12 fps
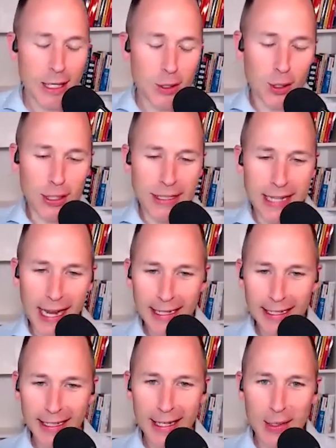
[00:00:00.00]
This is your
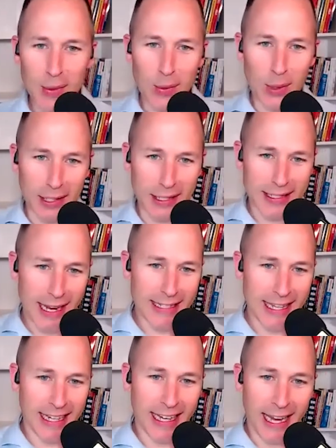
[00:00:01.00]
daily real
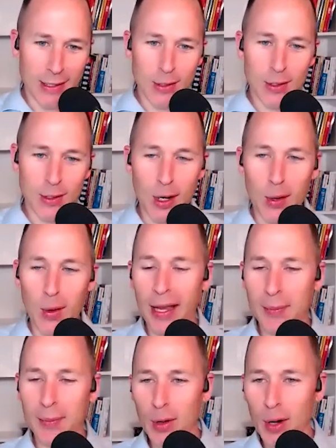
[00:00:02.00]
estate syndication show.
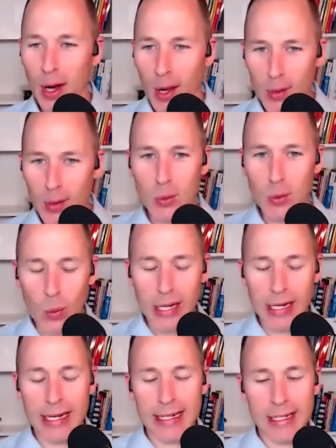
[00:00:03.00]
I'm your host,
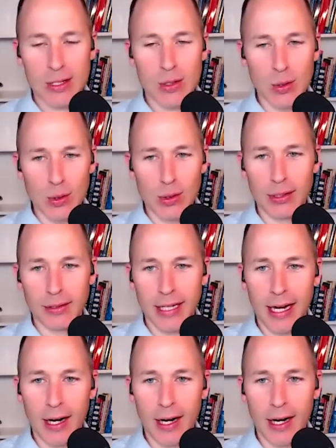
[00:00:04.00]
Whitney Sewell.